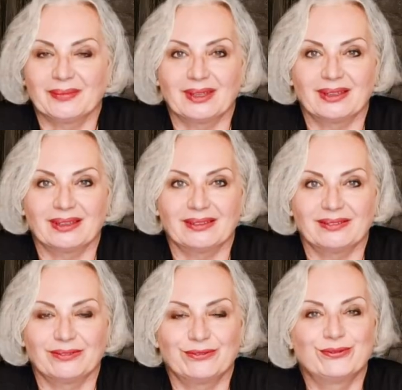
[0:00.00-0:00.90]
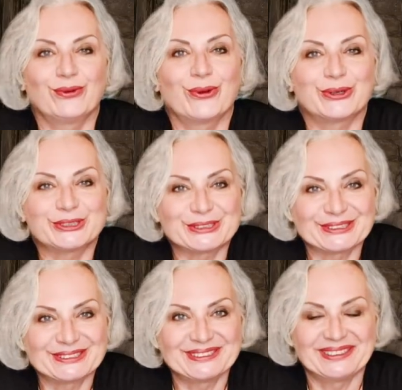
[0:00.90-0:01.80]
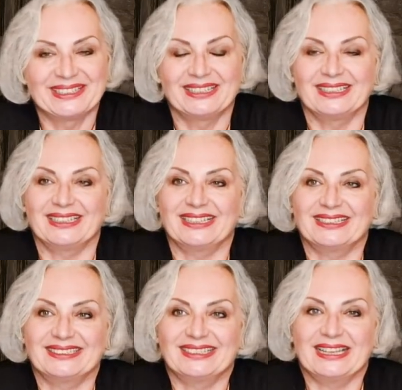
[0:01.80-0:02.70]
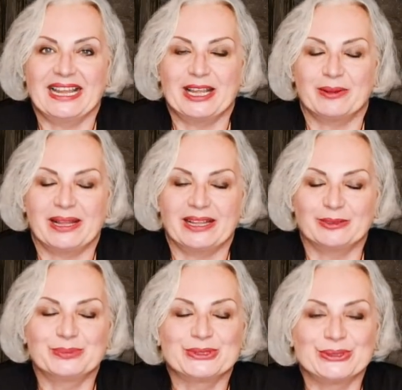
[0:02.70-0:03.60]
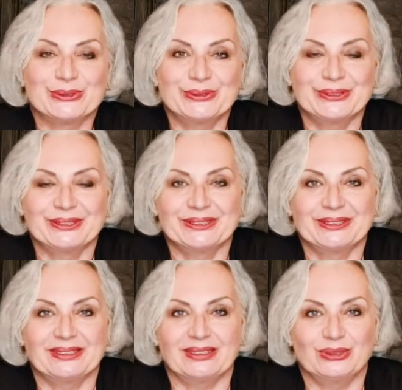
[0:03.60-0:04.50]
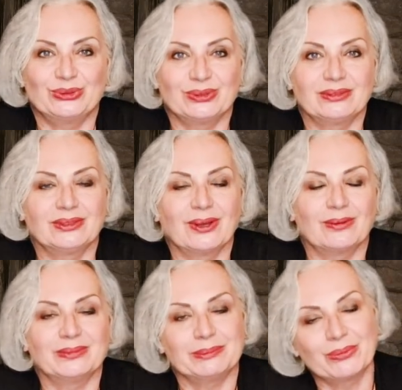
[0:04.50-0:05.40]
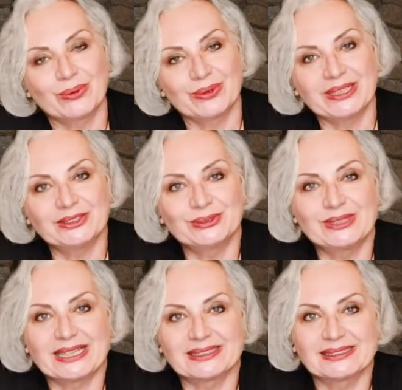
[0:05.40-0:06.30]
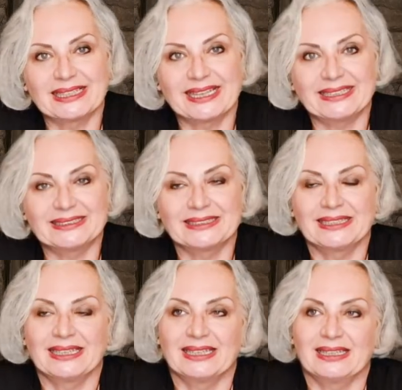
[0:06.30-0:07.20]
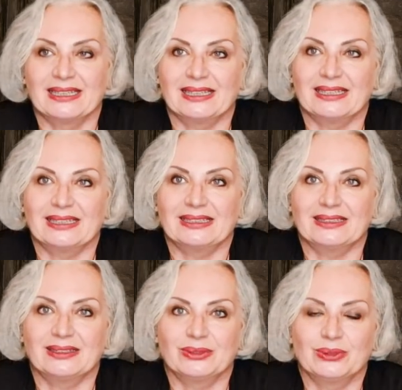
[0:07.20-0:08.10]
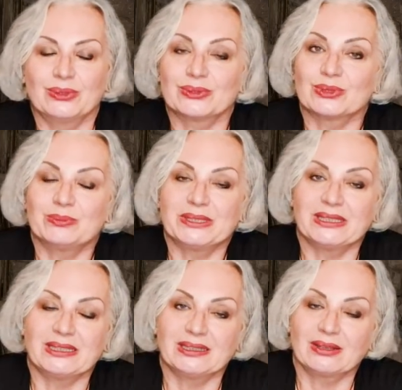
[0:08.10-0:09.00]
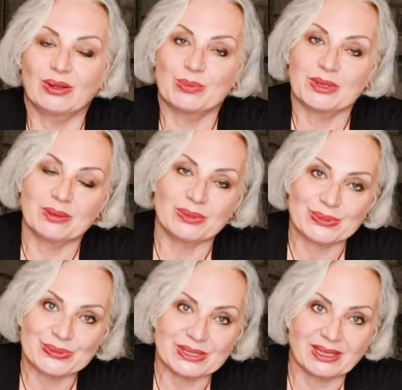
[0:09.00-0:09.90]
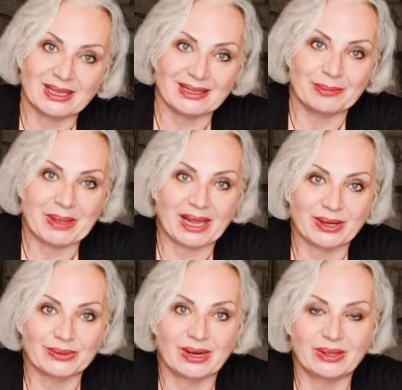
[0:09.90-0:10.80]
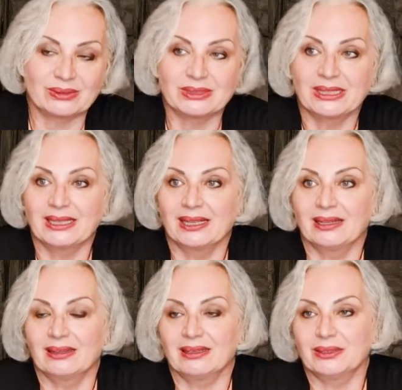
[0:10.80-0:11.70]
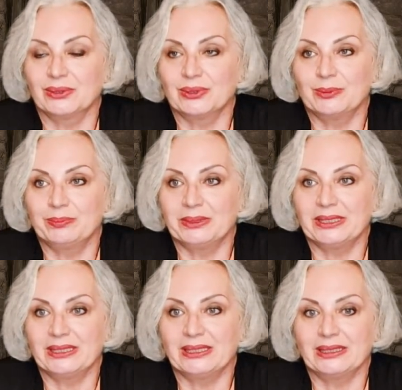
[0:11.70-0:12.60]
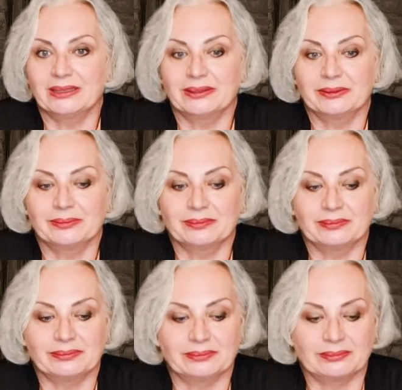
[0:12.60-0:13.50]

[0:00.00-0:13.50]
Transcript: uh, force yeah, that helps you uh, to come more into that state. And could also be calming music in the background. It could be um,